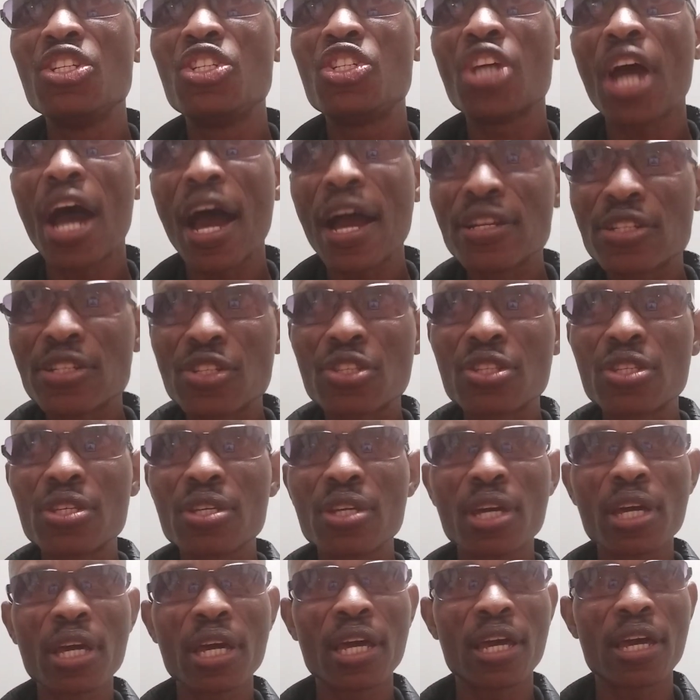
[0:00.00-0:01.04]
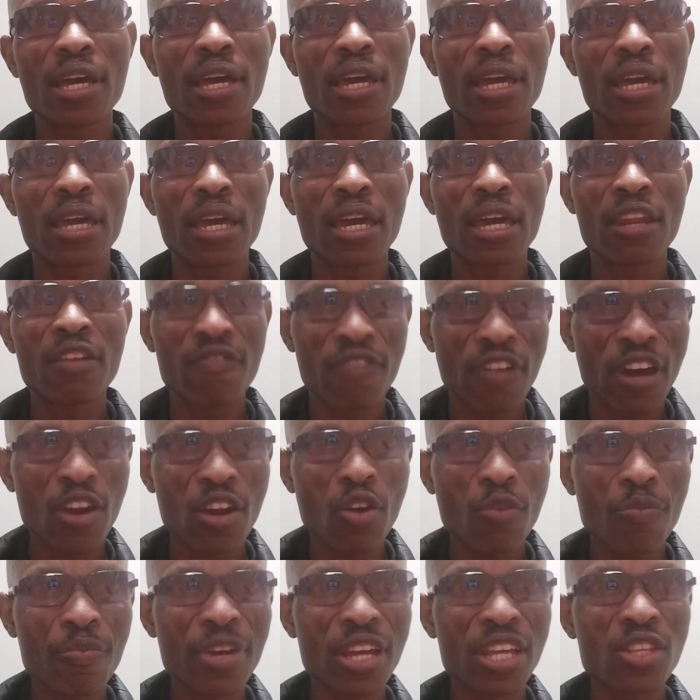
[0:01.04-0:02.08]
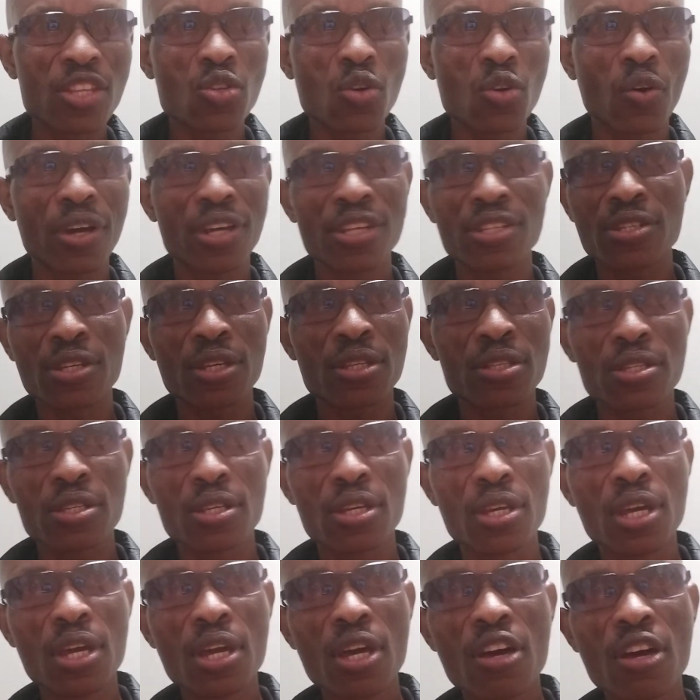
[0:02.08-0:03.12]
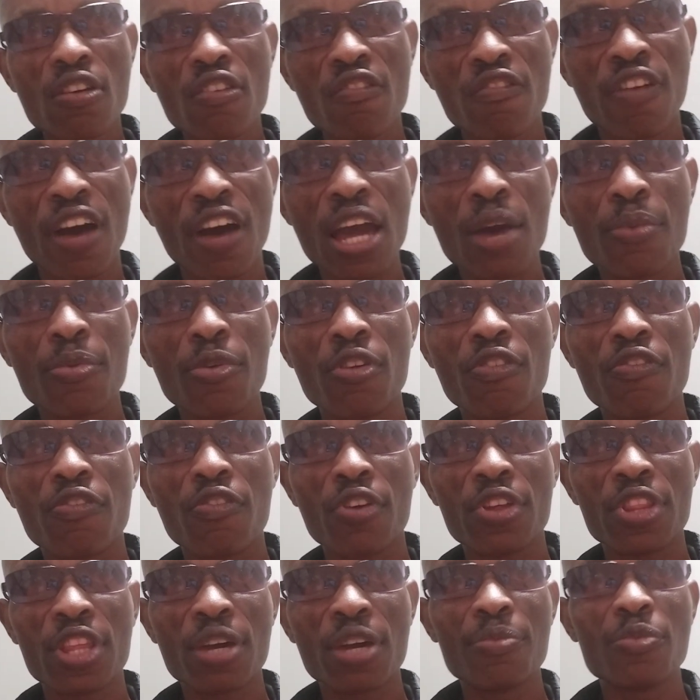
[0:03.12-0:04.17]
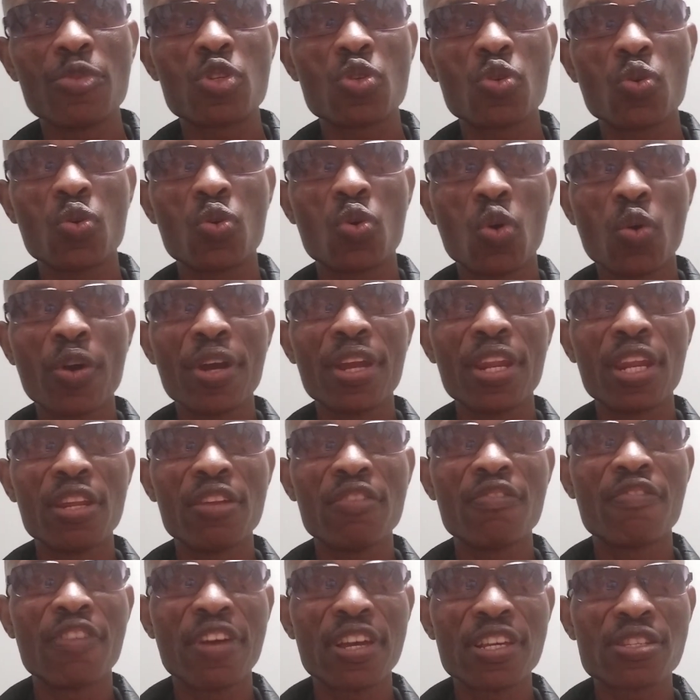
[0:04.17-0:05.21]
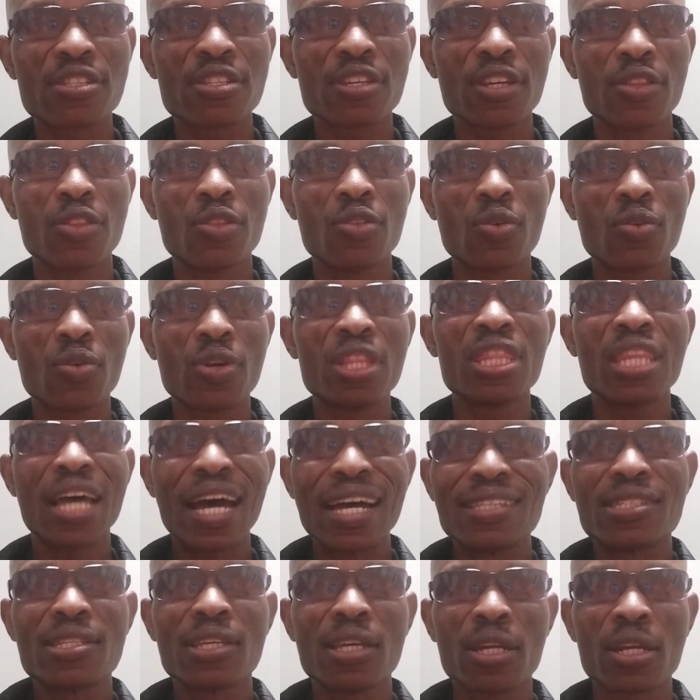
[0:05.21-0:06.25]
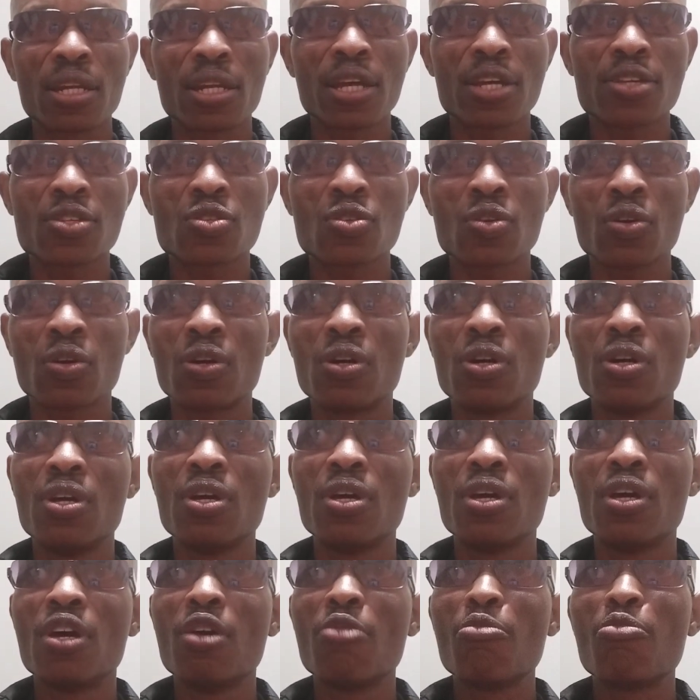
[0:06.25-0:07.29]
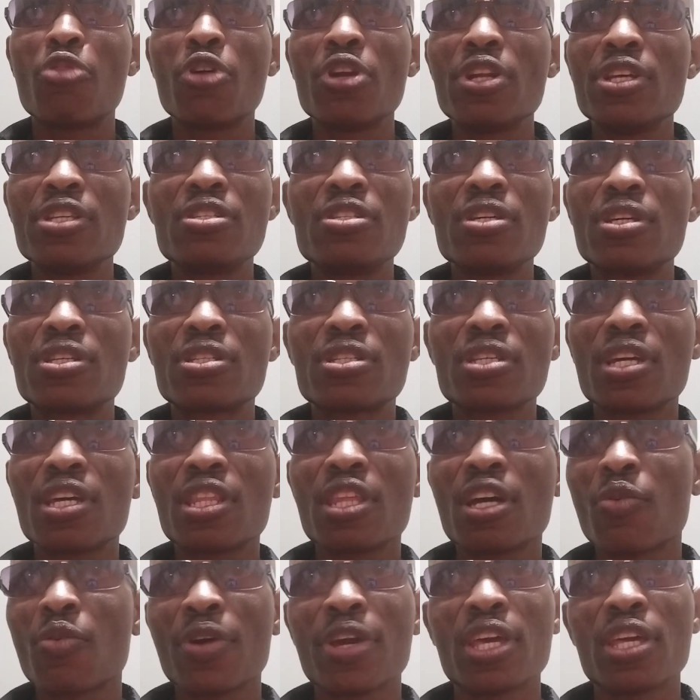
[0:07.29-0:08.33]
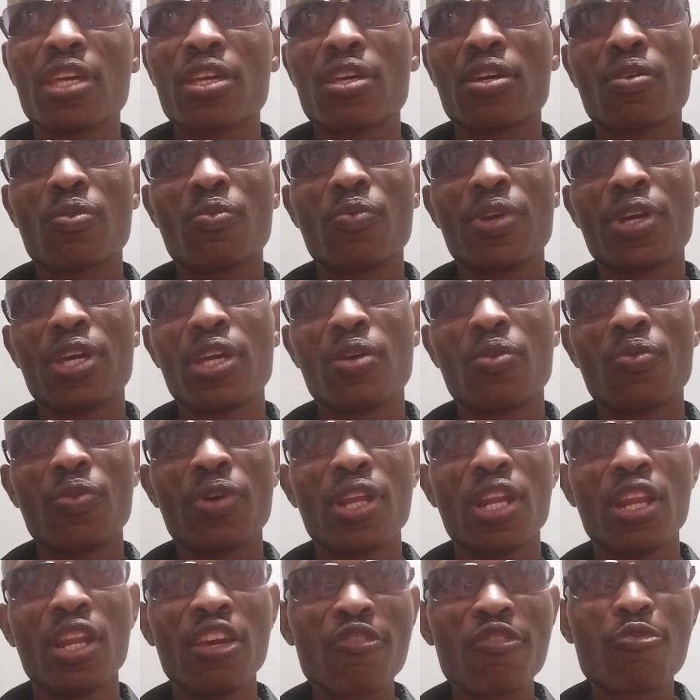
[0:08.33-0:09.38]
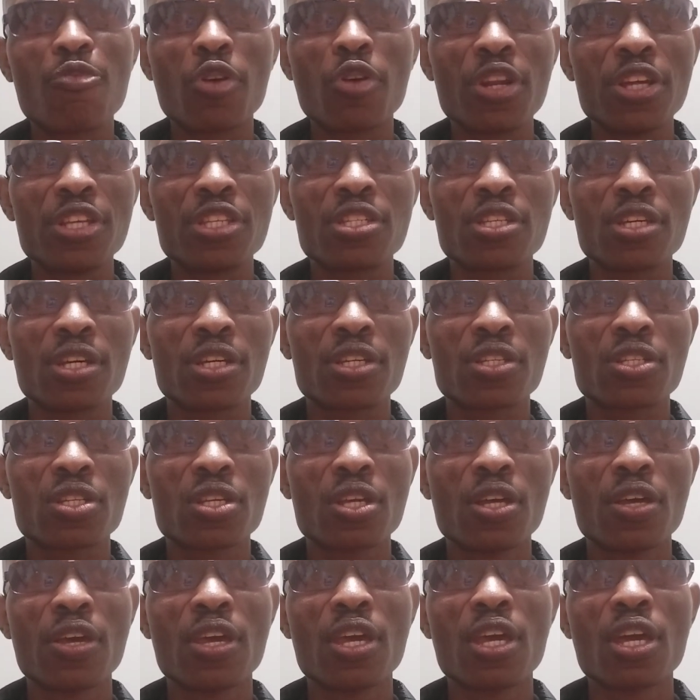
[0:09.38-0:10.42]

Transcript: charged environment, or is it viable for them to go and invest in that area? So politics, either way, we live politics,